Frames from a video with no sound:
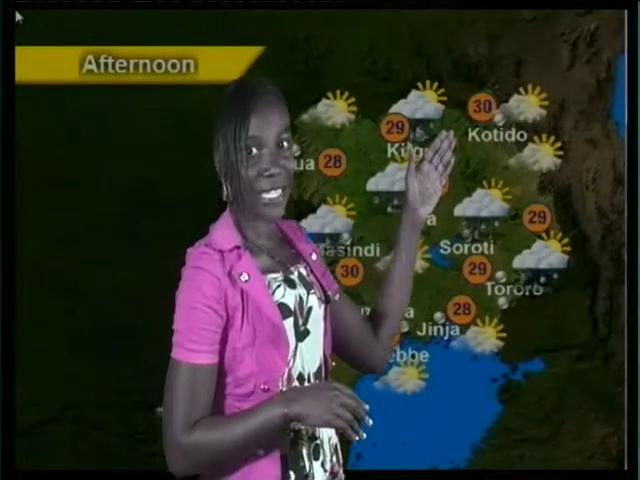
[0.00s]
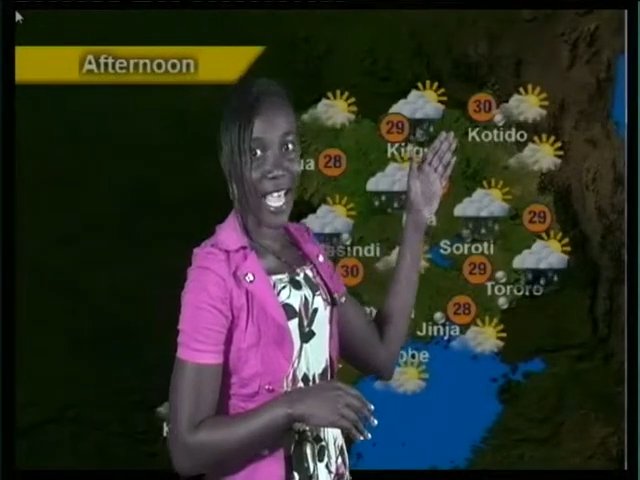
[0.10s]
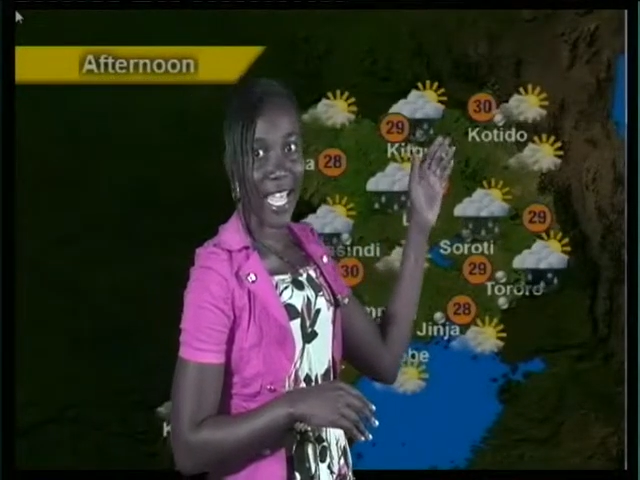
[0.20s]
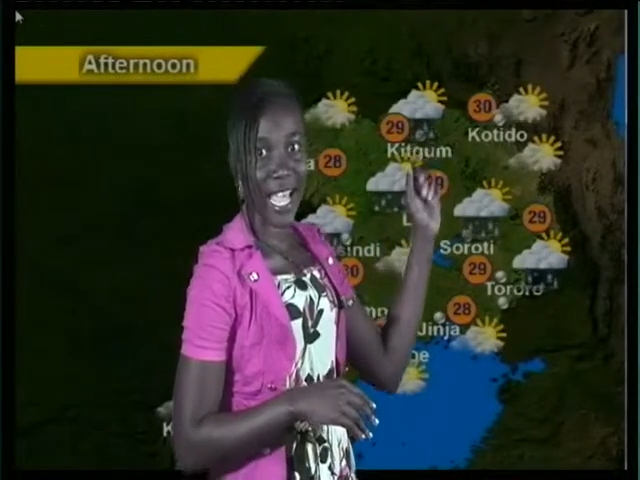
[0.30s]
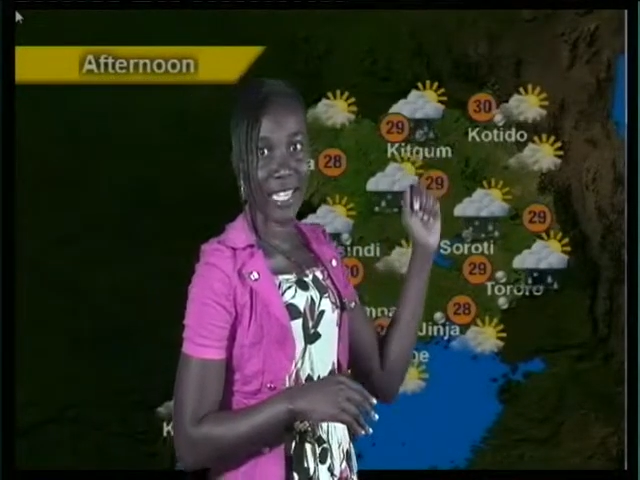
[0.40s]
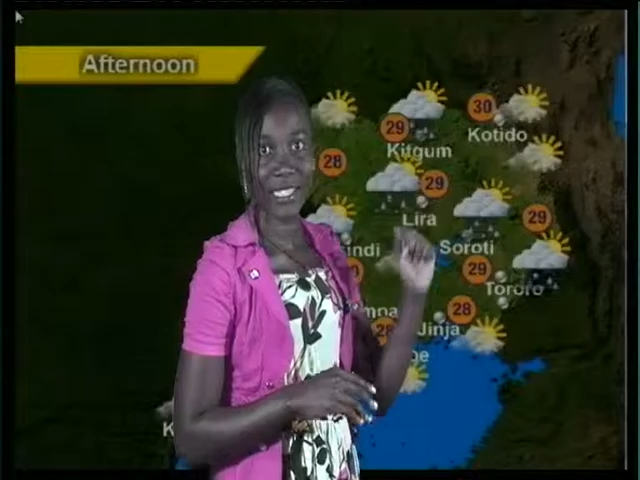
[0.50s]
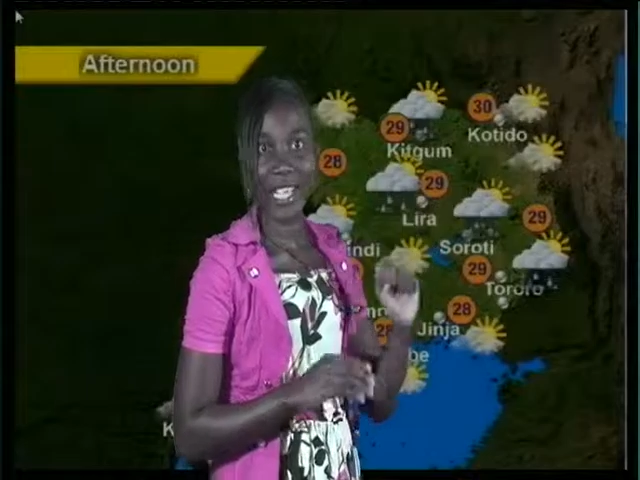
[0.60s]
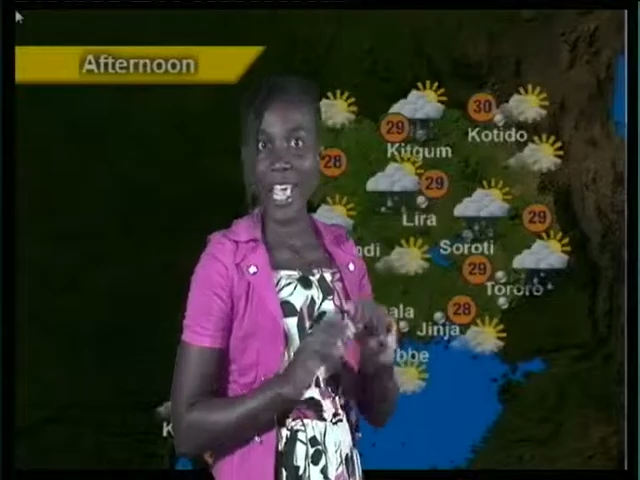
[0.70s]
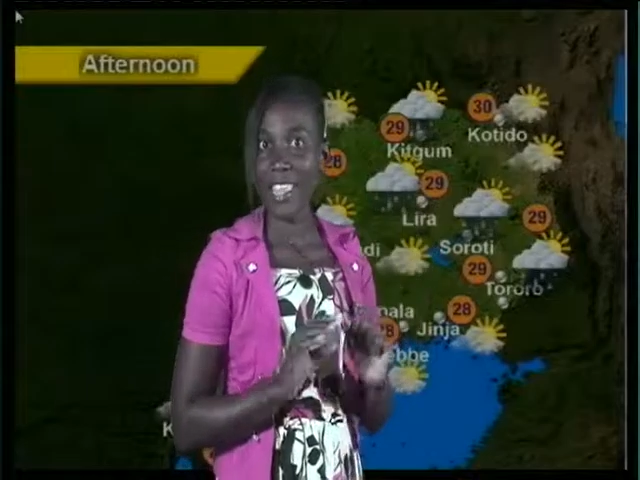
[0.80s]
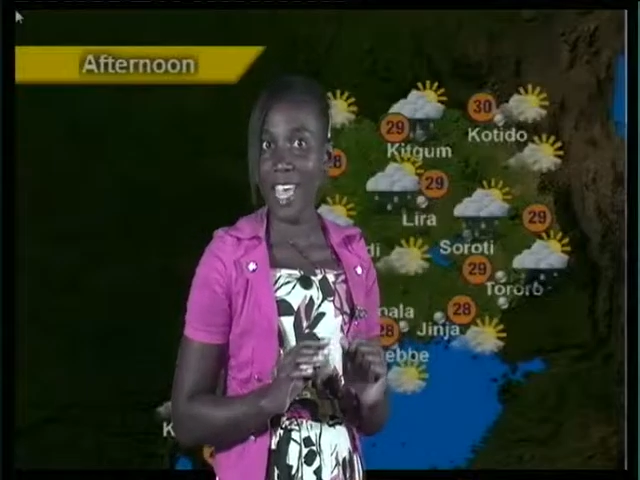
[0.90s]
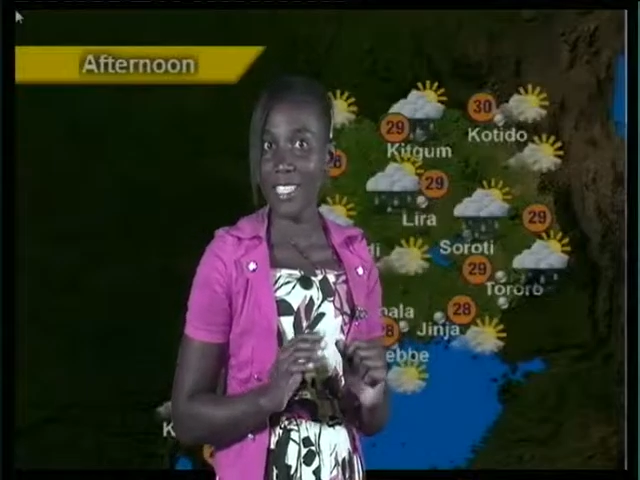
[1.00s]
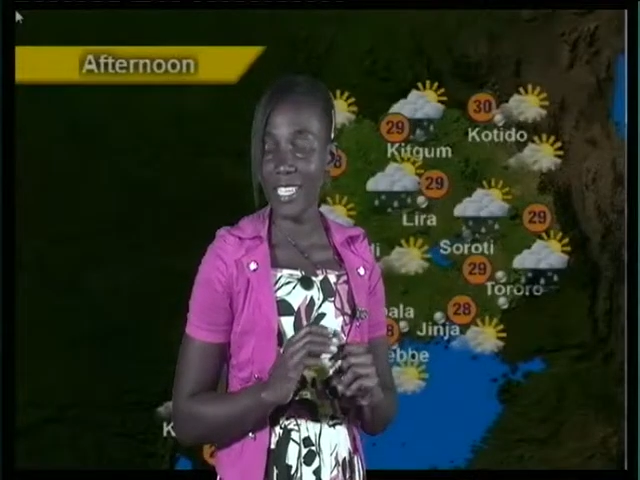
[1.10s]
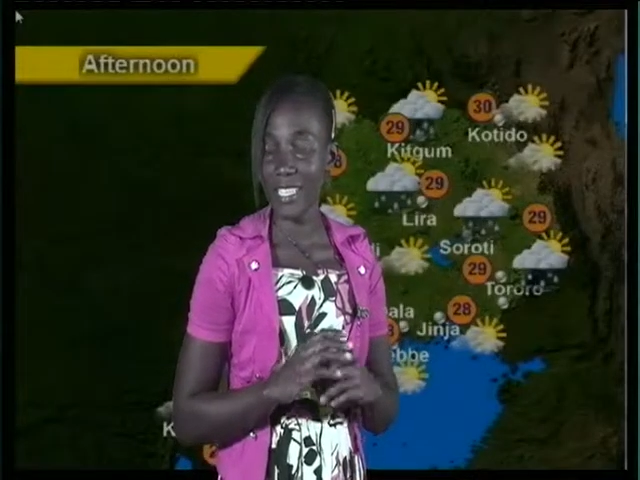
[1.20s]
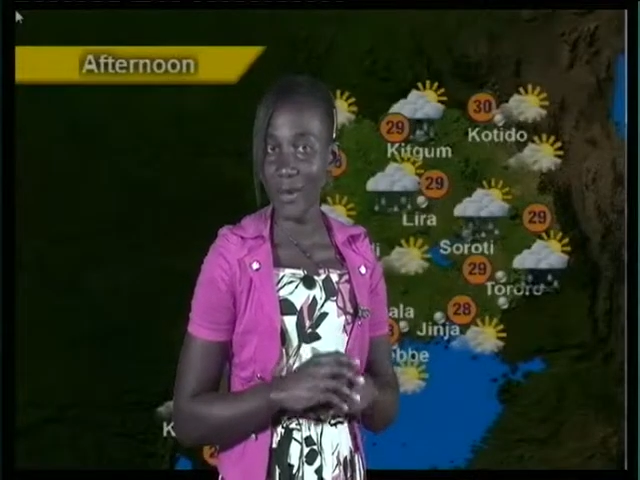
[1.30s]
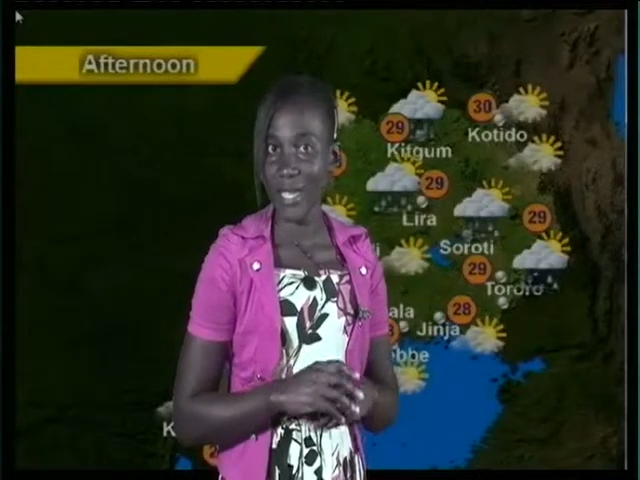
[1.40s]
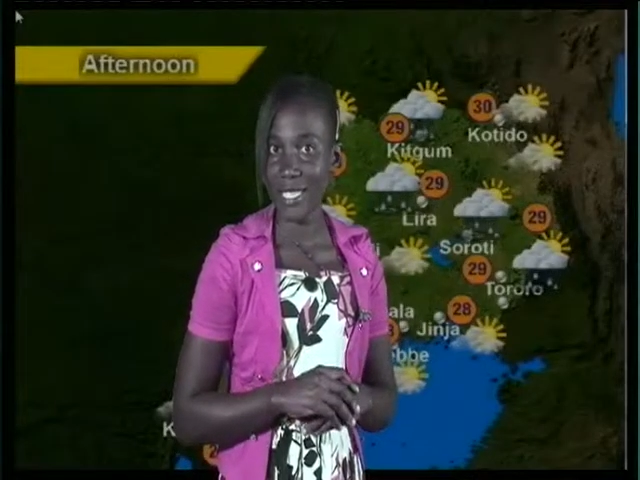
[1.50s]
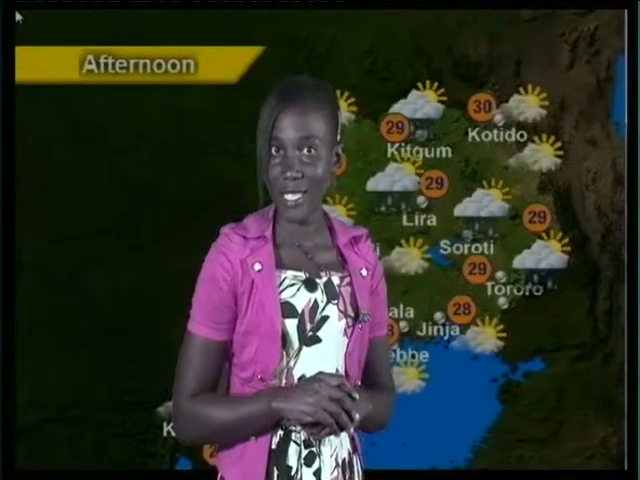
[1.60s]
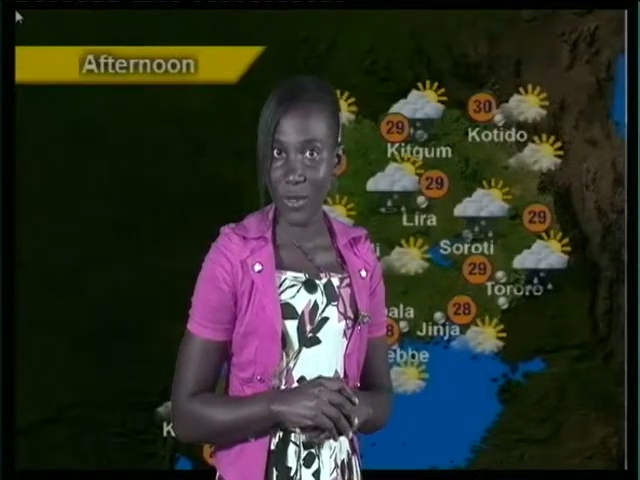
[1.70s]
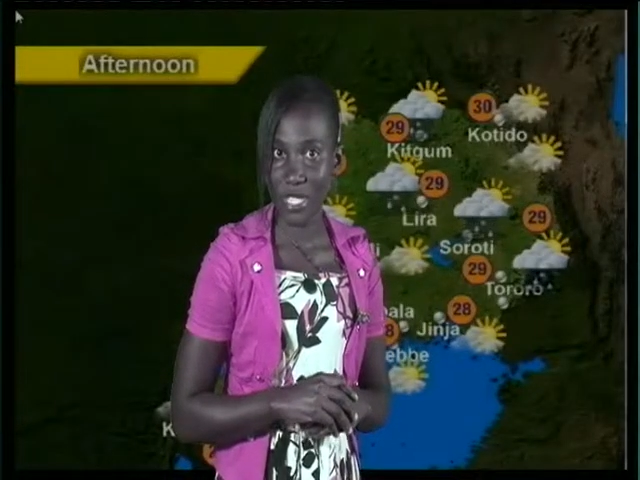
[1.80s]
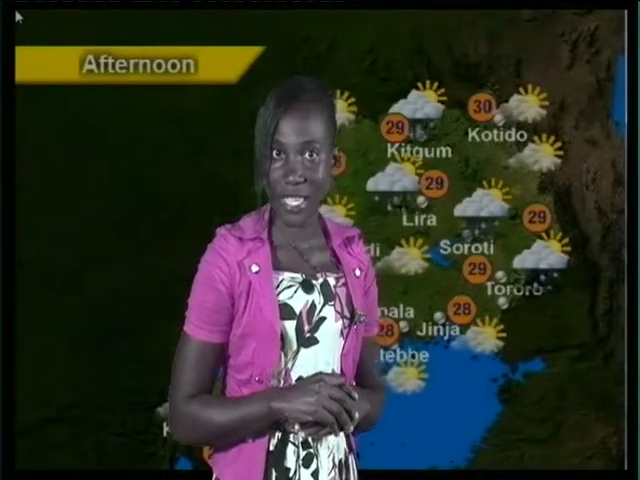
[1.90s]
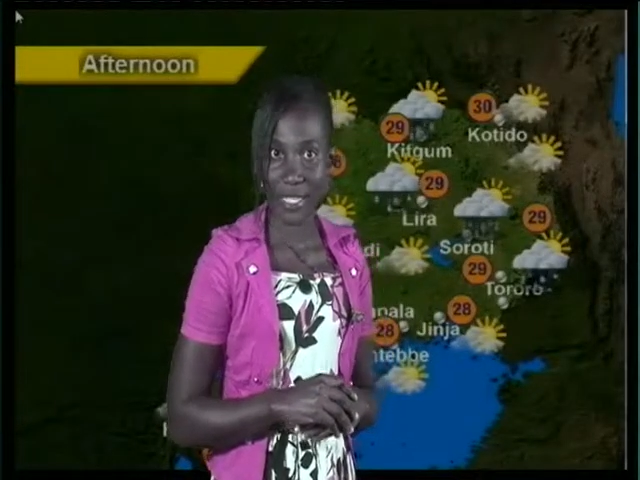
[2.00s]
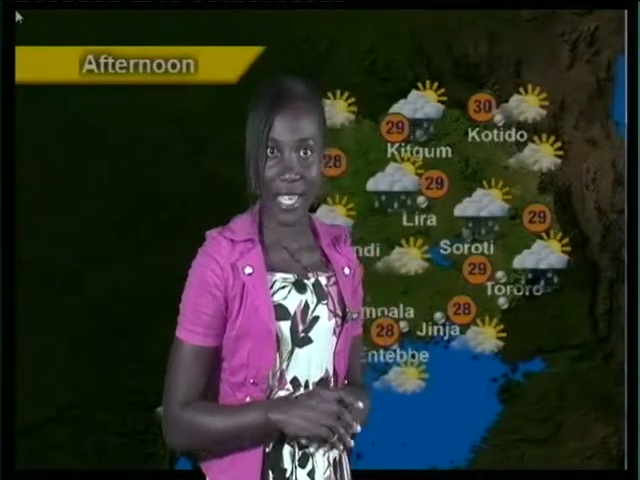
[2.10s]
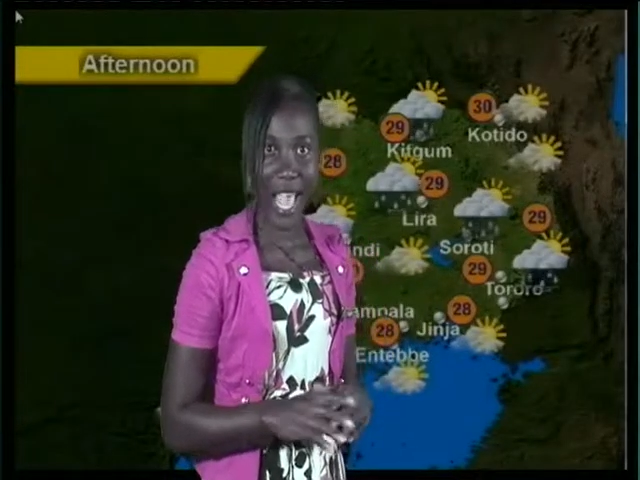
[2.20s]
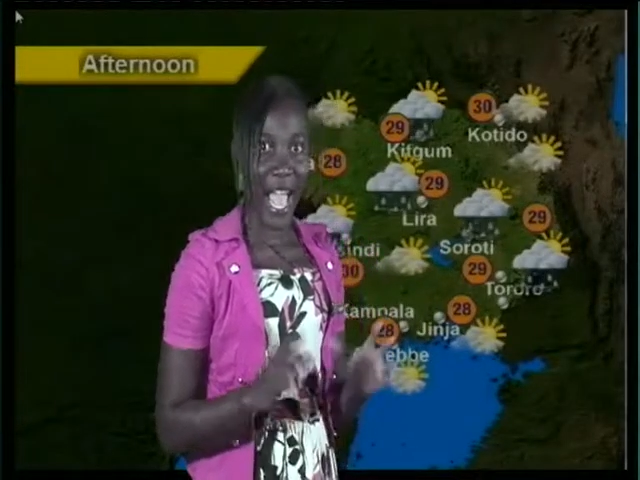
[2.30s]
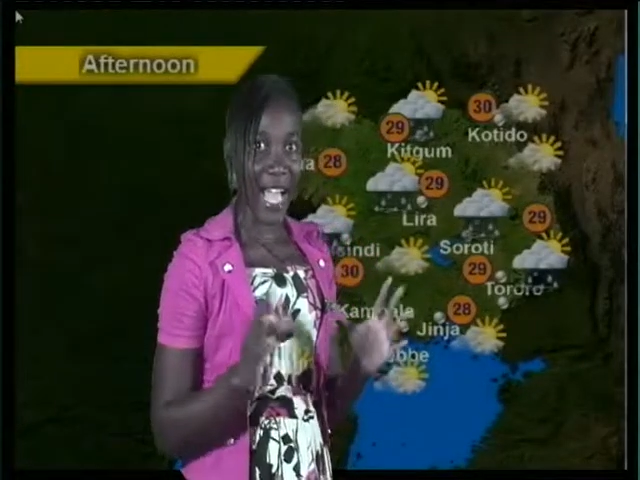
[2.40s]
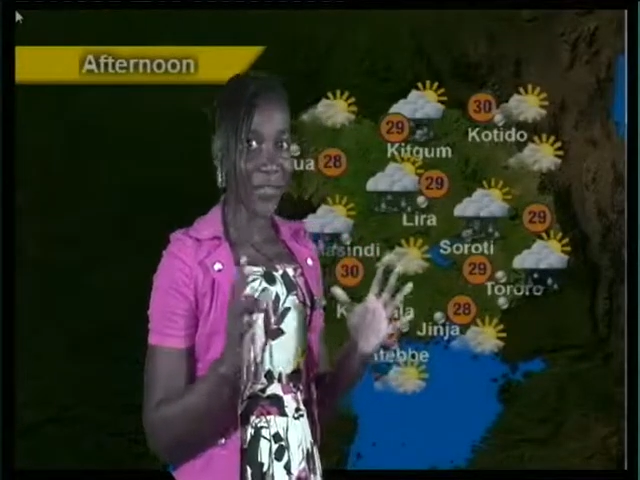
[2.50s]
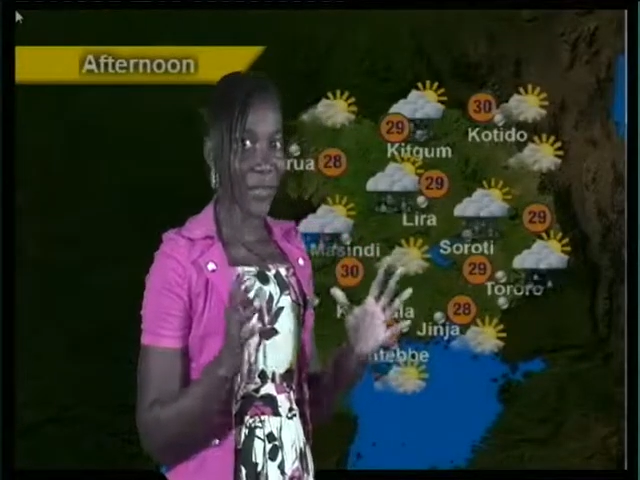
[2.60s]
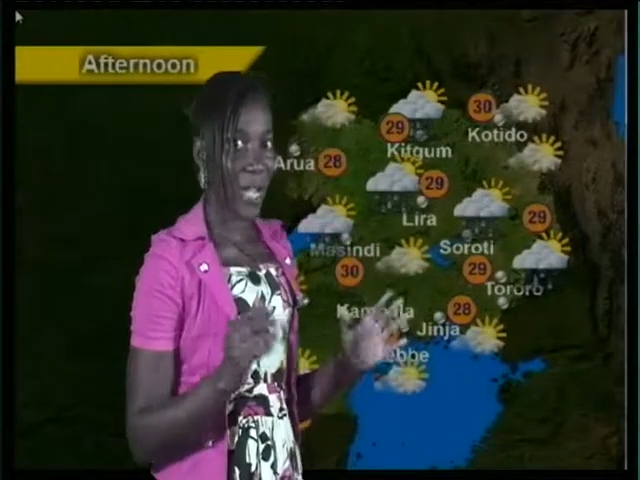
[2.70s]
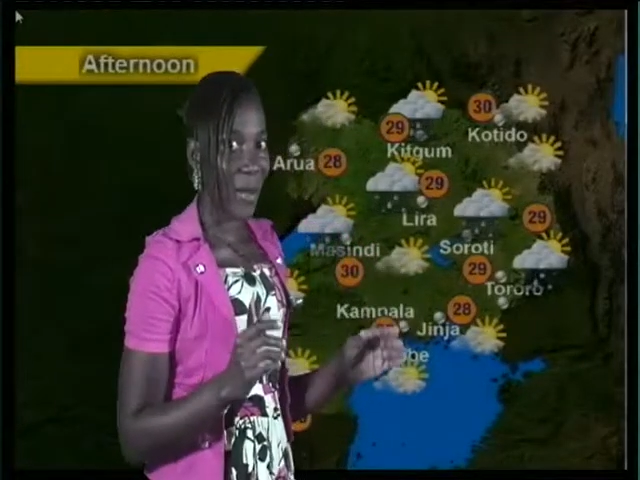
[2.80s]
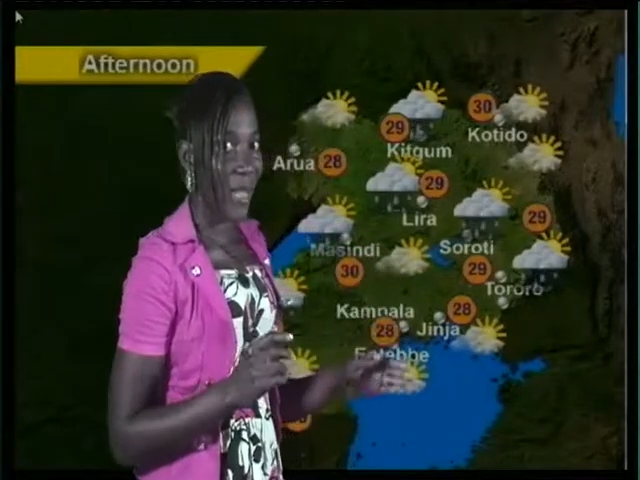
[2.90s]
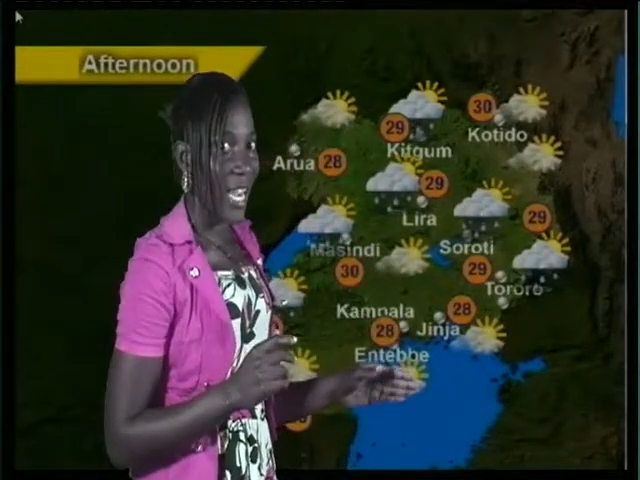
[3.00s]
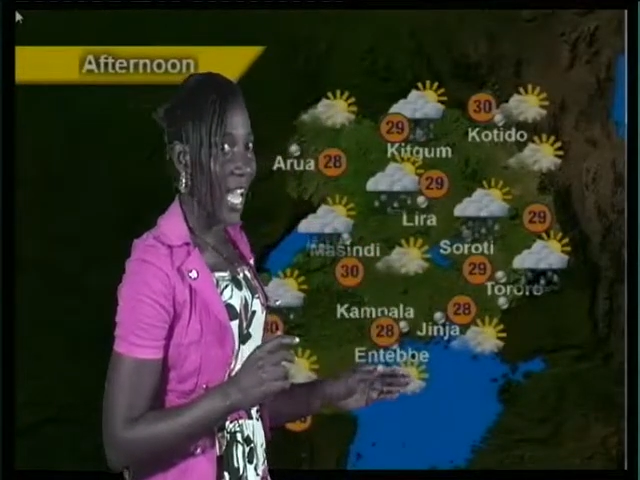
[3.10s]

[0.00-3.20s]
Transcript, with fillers: high as 30 degrees Celsius. As for Kampala